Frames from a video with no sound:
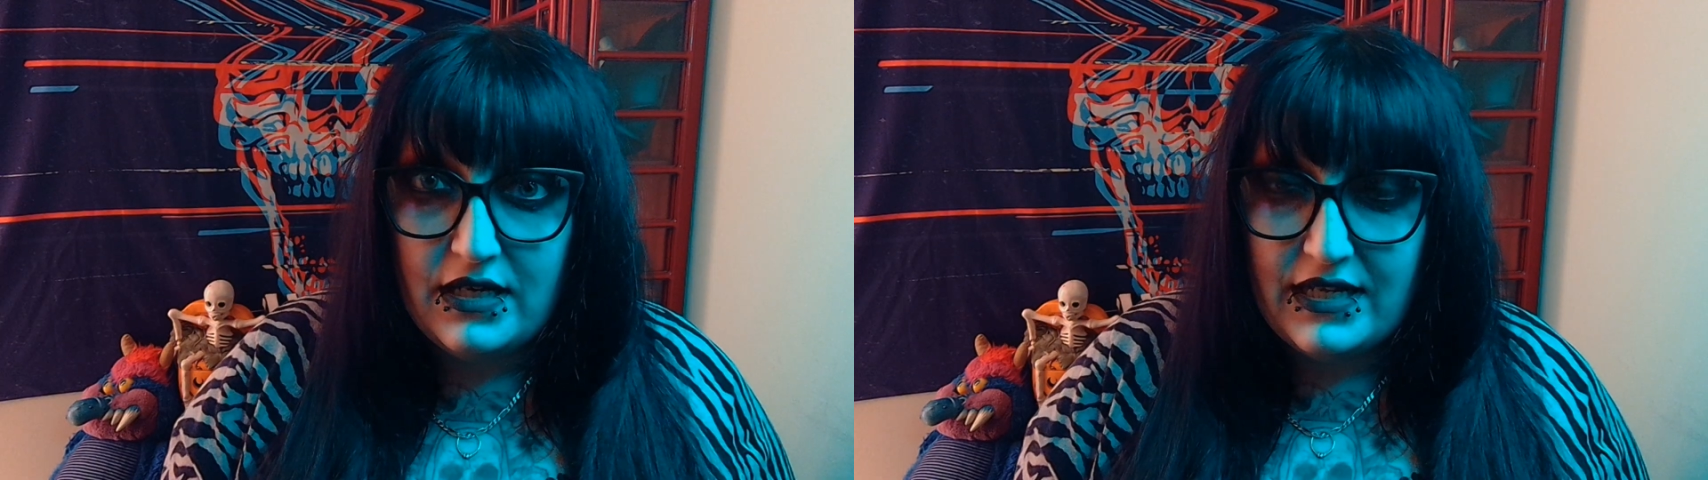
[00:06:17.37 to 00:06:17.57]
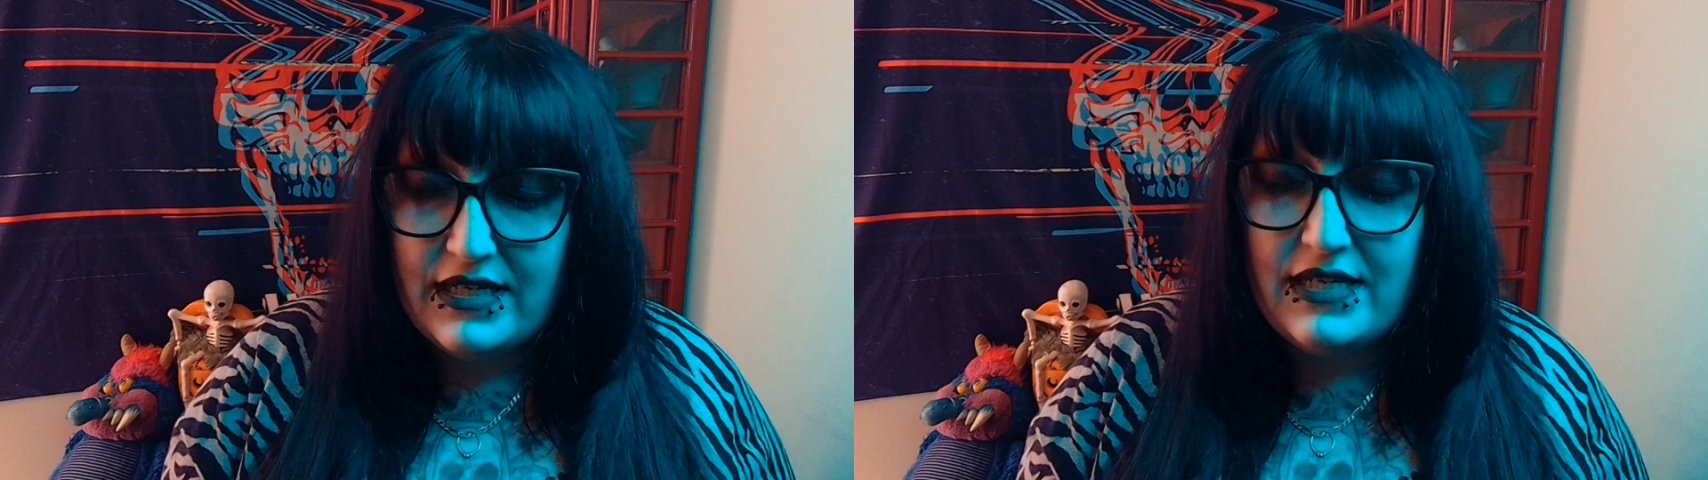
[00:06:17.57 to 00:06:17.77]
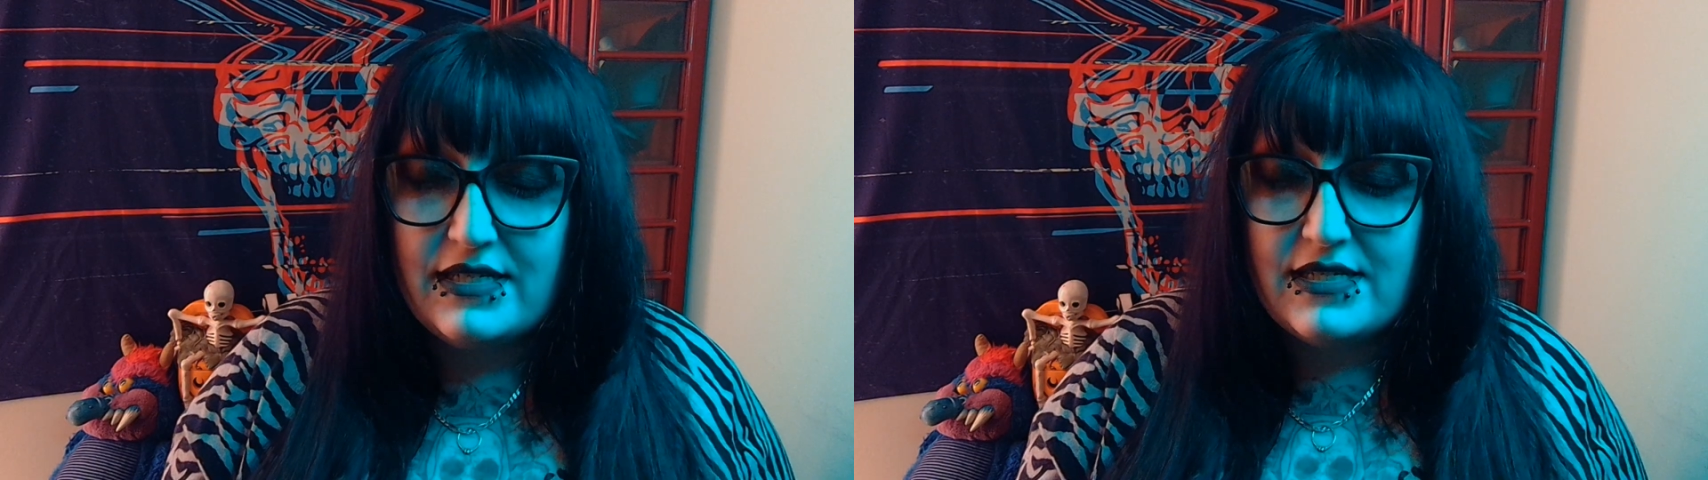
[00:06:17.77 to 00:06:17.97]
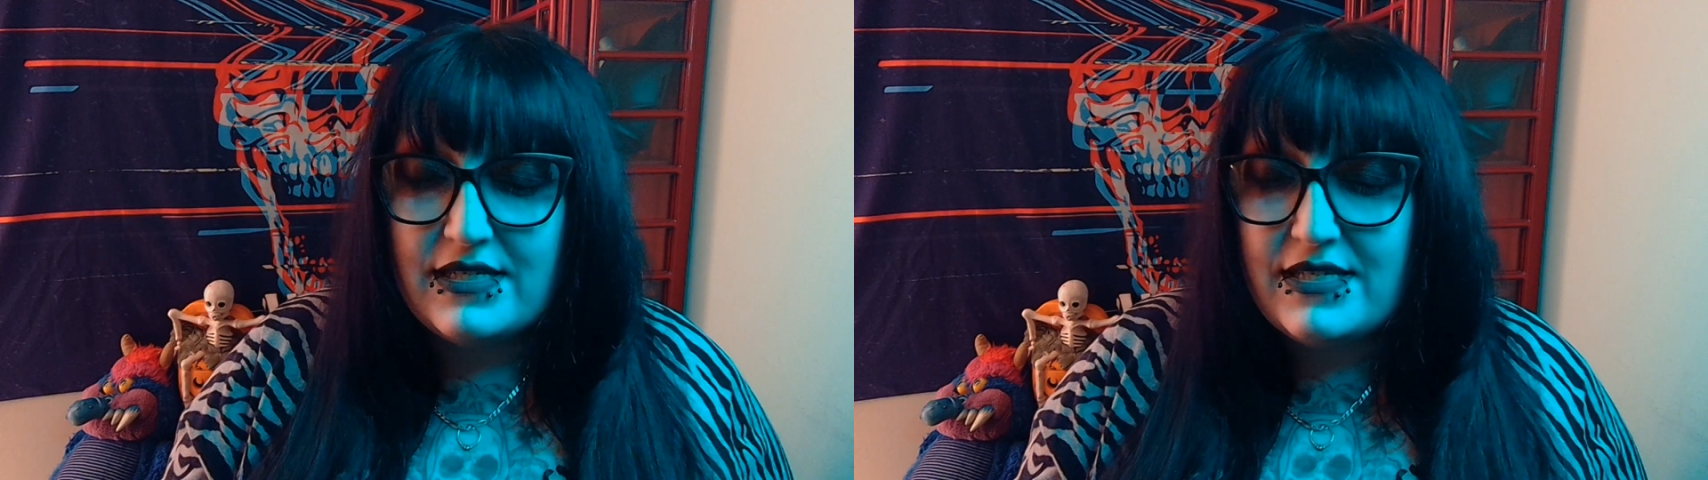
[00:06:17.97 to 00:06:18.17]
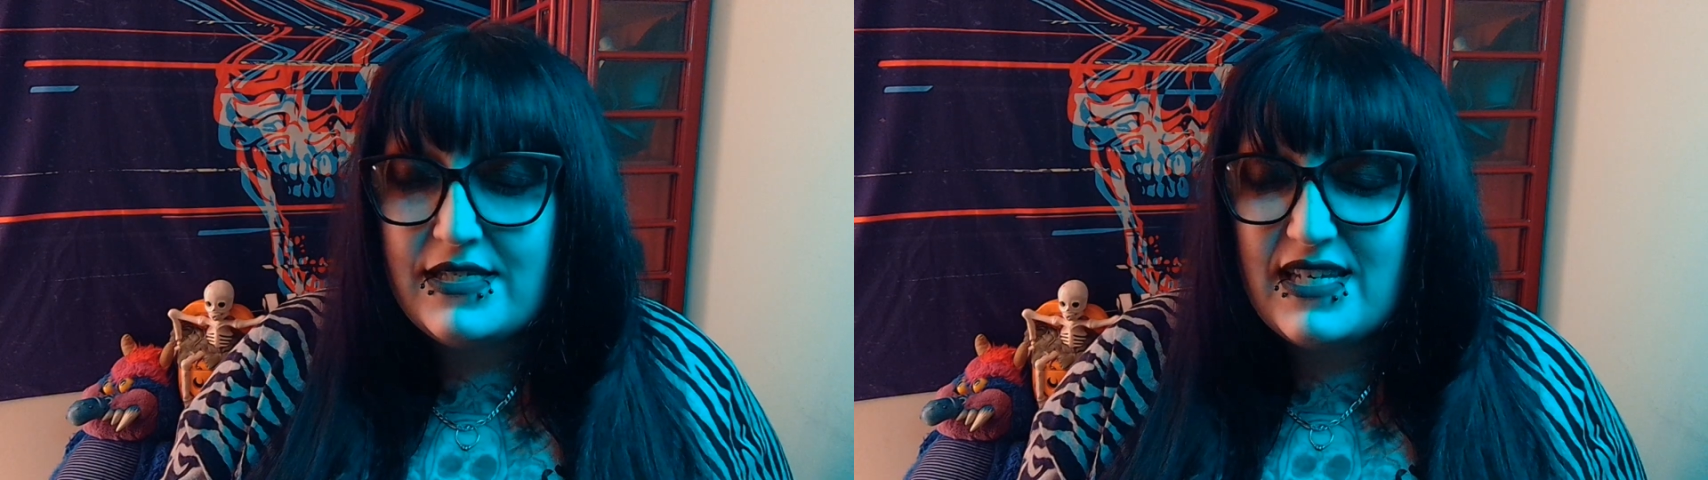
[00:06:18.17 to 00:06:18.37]
It is his
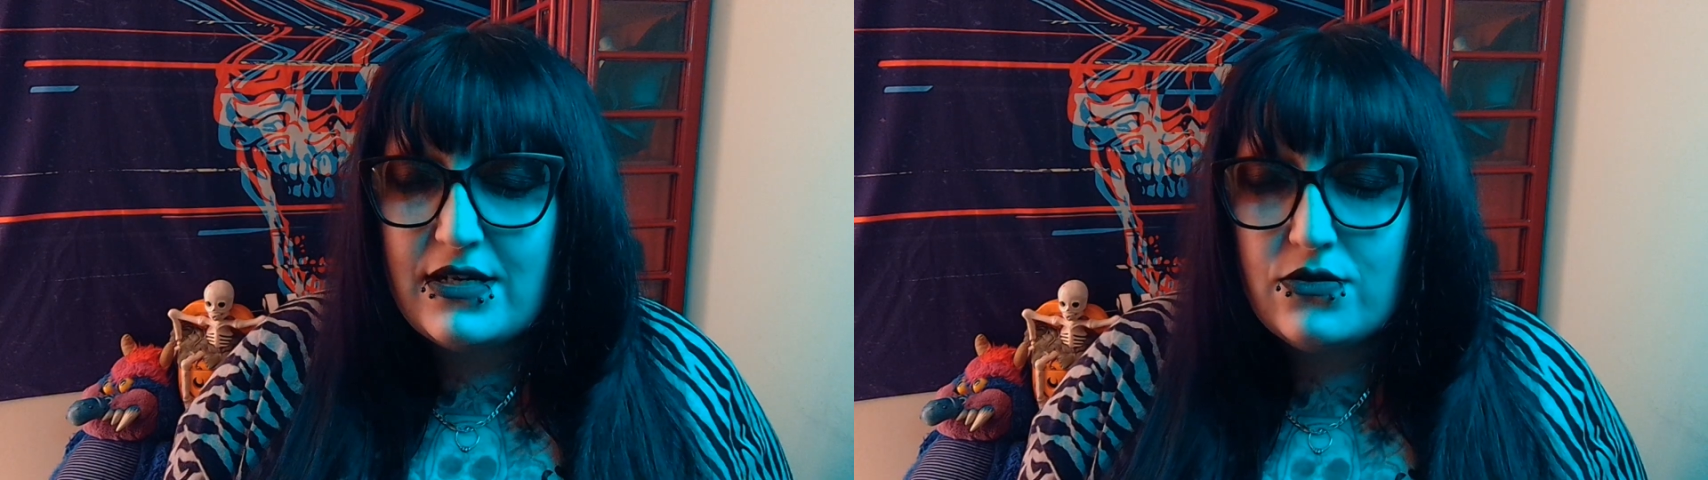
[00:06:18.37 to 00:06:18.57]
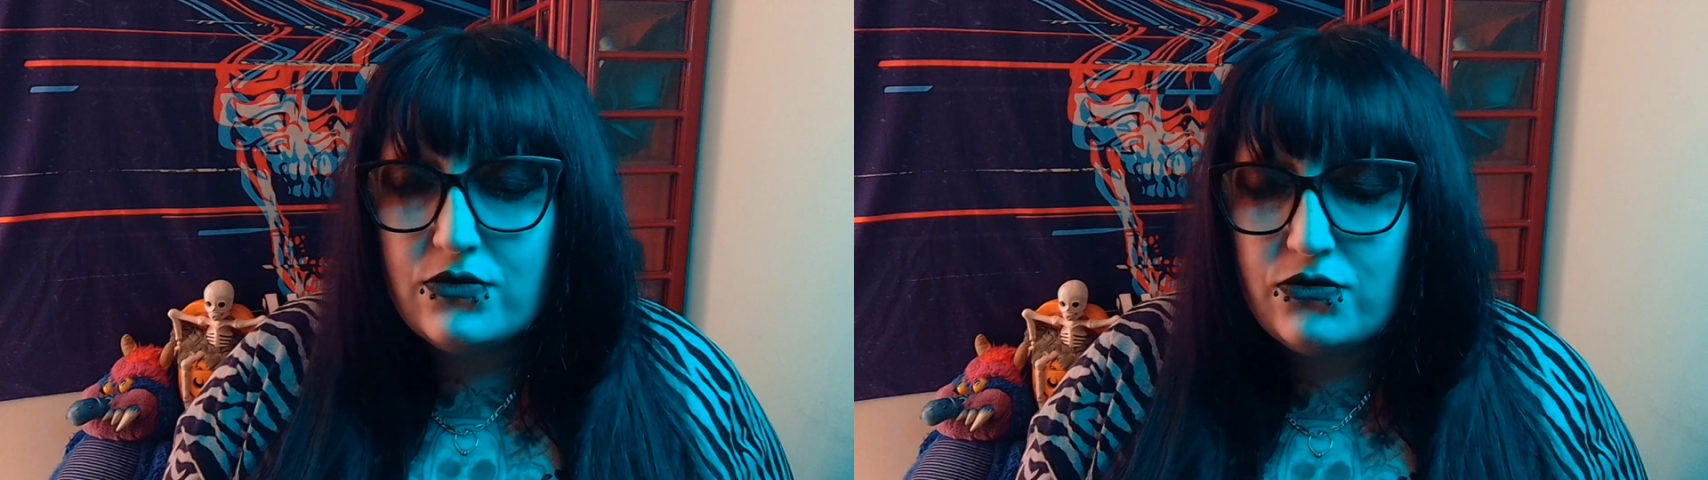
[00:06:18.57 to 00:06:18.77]
single